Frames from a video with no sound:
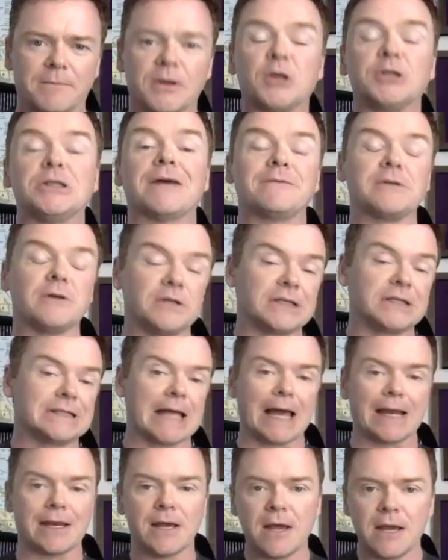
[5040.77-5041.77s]
because you have to
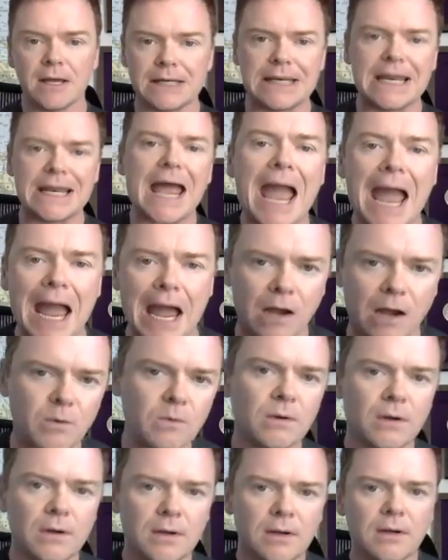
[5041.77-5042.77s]
understand
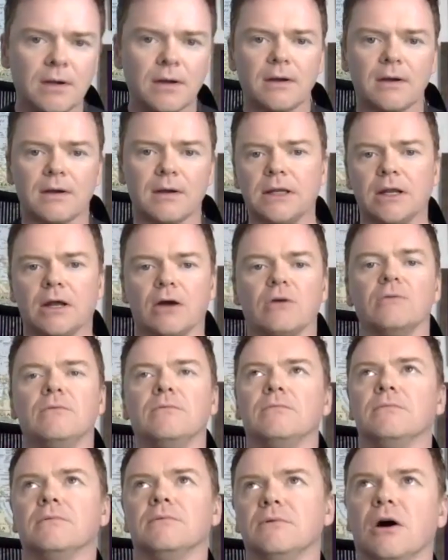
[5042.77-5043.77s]
now,
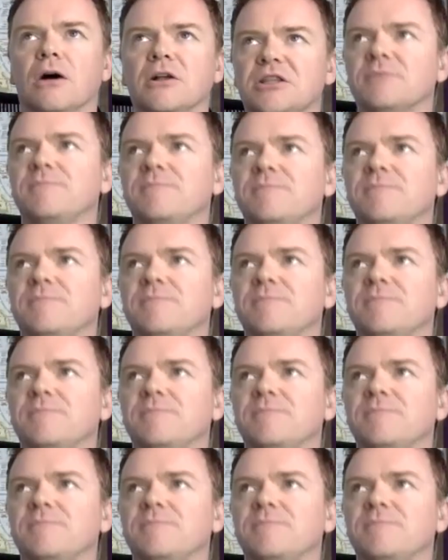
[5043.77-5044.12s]
not to be